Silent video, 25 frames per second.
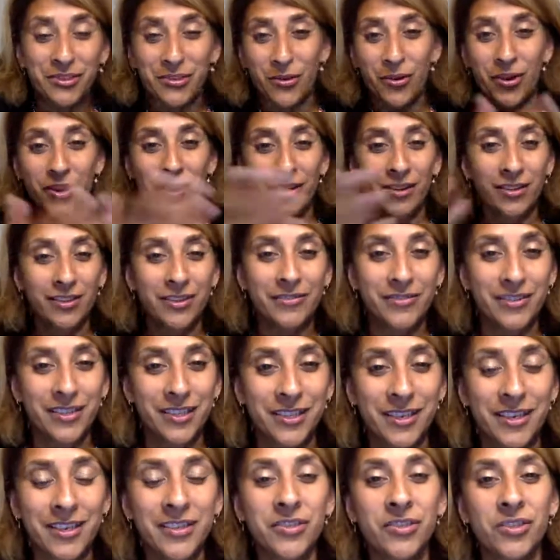going all over the
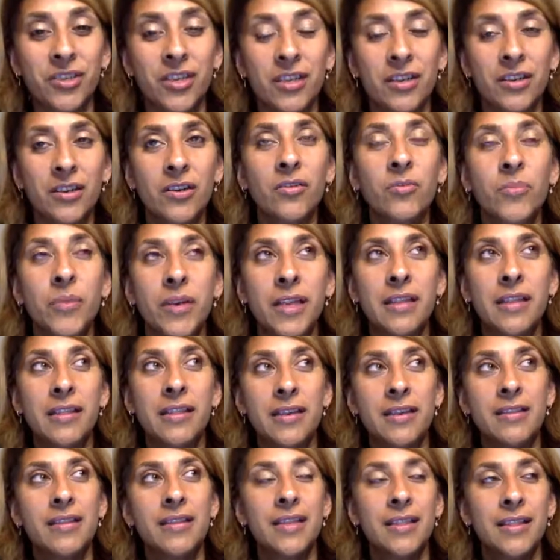country, but I
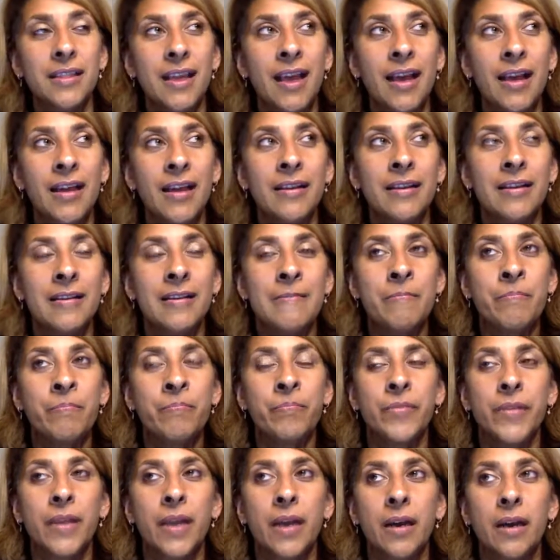think that
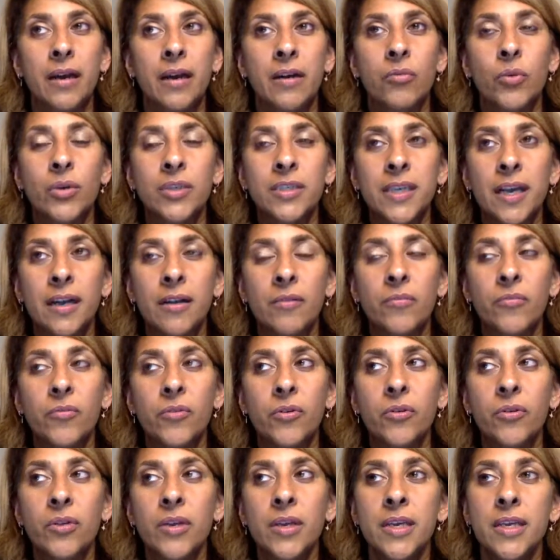was
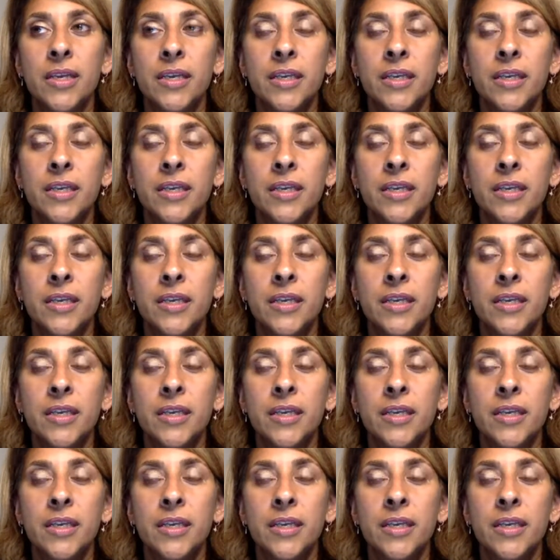helpful.